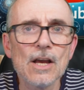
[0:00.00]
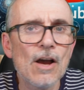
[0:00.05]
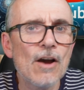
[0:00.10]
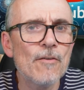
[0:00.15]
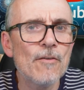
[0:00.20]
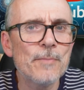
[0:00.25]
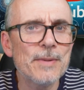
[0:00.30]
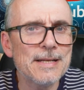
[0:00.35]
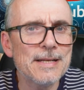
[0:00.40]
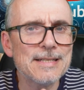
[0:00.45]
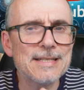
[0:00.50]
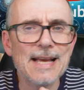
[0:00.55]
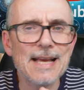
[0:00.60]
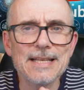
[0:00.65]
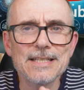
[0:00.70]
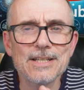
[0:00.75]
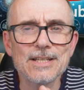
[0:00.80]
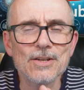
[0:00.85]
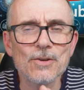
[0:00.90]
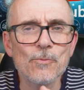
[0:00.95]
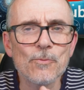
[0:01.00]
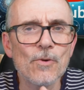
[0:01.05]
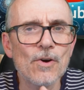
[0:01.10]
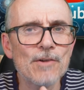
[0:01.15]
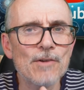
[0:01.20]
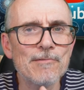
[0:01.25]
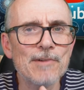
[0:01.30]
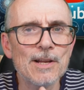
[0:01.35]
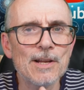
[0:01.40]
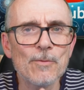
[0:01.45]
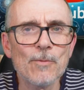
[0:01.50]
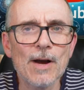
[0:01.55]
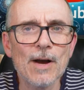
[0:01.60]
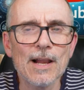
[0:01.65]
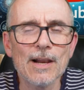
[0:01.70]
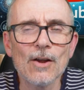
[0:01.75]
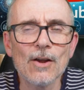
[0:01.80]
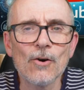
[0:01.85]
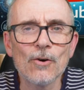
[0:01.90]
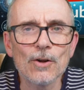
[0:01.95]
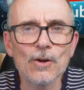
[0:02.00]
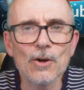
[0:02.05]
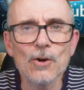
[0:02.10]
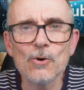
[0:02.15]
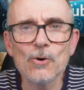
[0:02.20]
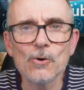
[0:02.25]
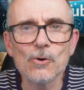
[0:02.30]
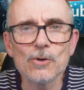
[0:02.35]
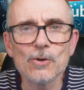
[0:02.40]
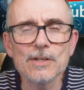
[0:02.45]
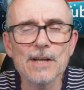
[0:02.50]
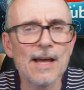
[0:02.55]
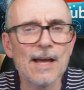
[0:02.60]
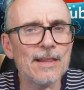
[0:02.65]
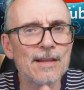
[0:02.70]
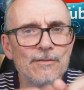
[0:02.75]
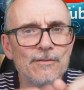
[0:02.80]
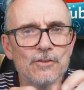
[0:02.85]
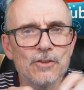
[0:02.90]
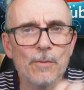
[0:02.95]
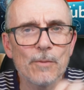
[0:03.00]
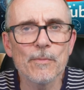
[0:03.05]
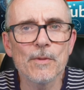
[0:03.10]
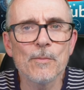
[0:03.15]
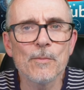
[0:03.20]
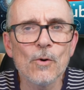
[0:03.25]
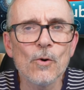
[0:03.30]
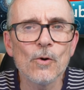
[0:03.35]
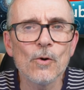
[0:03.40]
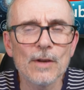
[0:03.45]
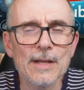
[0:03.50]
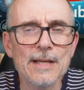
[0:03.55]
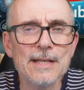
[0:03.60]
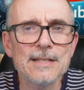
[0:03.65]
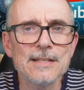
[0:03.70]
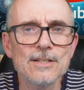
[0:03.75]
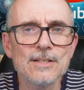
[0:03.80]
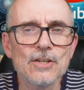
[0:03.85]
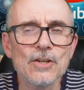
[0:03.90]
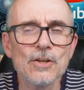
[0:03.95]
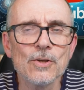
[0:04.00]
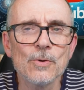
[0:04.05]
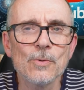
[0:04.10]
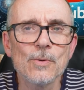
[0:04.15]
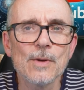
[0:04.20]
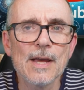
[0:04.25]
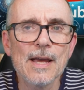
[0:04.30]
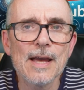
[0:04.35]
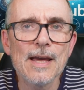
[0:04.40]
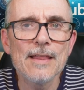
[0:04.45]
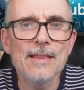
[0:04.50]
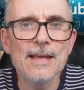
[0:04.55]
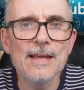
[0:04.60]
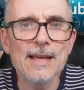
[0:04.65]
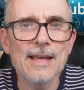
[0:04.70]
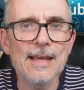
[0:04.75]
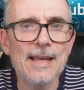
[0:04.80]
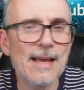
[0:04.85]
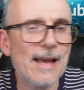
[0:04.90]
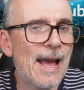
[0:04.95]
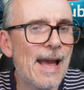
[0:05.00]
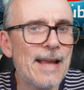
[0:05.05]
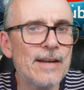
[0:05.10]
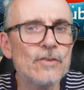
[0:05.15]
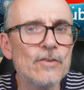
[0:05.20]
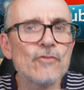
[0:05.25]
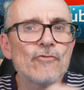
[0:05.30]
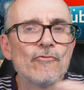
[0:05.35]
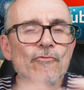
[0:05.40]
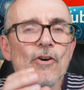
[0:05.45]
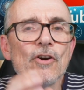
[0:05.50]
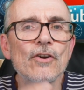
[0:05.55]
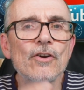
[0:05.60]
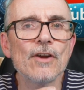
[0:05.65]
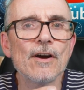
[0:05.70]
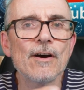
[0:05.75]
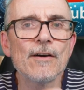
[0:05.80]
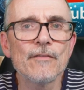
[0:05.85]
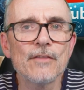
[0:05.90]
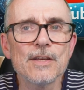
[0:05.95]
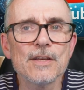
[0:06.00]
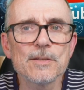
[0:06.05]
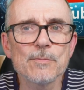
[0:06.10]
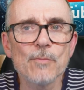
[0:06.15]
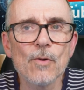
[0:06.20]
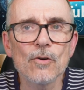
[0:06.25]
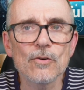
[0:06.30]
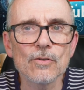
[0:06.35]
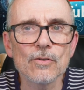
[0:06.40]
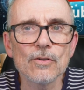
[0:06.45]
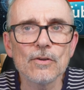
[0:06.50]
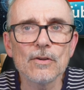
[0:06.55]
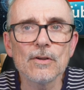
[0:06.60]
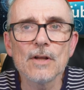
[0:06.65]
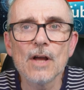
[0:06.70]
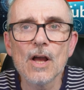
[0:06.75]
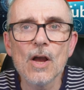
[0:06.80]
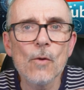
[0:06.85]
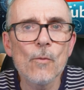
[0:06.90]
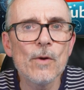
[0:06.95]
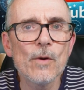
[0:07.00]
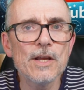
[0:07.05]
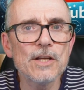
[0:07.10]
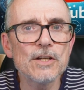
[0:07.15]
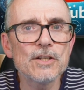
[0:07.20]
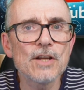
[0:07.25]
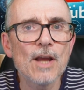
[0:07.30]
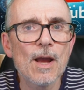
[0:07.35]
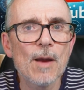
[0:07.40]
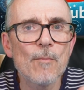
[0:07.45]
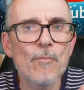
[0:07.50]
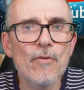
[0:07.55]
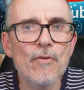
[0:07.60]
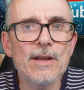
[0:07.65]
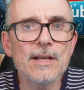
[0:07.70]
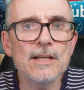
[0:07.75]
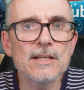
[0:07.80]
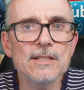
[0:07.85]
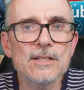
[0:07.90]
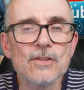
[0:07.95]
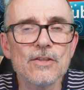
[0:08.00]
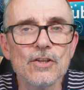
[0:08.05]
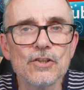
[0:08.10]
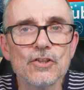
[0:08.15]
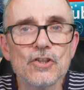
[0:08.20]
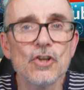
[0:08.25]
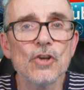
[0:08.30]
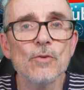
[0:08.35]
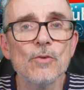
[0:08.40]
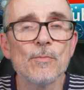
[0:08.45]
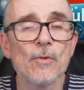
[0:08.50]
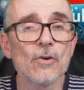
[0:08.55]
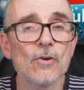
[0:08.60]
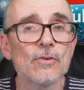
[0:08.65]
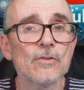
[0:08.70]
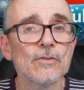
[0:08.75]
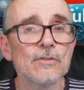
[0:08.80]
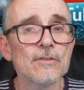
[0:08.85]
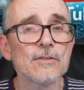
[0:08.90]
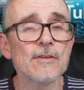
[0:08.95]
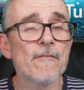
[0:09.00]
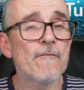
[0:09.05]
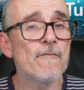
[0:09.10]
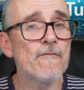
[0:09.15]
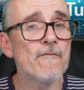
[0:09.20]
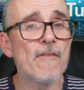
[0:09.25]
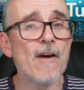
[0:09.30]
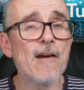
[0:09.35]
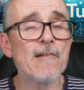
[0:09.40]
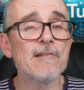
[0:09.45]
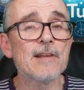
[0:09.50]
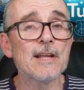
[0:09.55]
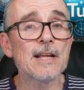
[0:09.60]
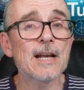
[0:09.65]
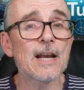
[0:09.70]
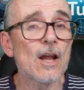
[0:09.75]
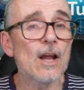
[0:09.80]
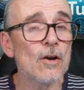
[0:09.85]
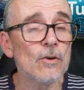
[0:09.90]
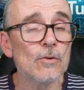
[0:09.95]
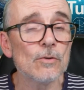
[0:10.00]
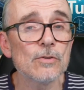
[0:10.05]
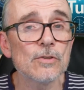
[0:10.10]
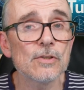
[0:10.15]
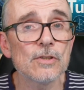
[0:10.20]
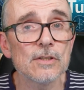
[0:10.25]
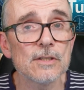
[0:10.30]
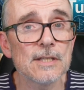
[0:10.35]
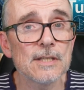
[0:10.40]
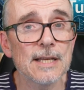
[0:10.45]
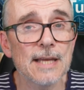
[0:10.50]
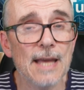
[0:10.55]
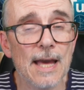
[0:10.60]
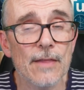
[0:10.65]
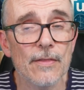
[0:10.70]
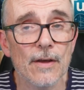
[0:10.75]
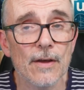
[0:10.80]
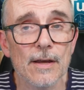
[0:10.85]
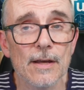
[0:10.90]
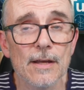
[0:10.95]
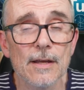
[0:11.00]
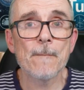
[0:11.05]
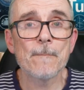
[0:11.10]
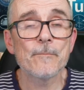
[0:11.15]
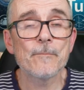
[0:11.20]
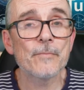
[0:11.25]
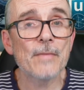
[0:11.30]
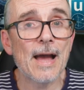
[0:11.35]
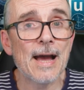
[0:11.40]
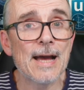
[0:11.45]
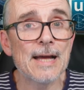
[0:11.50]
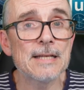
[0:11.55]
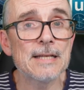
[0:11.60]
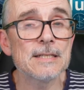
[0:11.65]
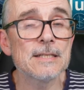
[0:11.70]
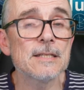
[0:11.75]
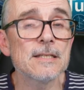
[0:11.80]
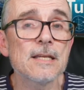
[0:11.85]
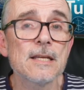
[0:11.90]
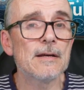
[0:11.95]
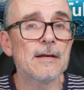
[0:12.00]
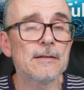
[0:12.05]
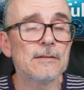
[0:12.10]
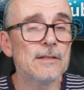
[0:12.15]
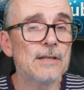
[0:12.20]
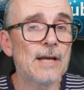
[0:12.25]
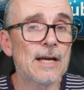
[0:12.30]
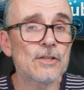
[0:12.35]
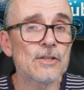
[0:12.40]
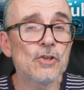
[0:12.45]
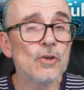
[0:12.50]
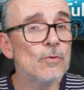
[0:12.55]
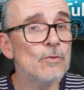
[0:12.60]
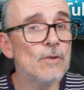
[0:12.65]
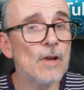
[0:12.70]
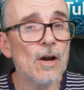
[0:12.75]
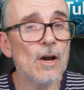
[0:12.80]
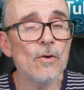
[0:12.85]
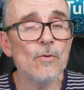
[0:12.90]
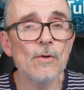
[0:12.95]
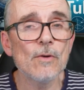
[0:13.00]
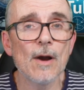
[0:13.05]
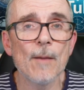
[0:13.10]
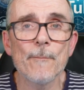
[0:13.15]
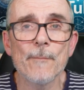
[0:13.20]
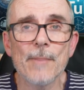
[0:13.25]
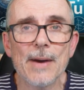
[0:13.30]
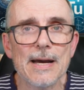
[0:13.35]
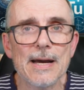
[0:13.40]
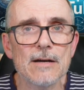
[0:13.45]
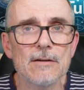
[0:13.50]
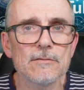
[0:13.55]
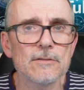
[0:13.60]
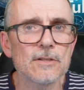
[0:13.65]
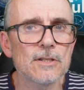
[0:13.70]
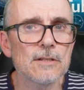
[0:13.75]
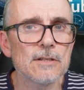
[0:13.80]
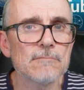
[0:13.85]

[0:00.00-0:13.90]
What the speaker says: have been tested and worked really well on Claude, and they've dumped them all into the end run of this model, which brings the two models very close together. And as you know, about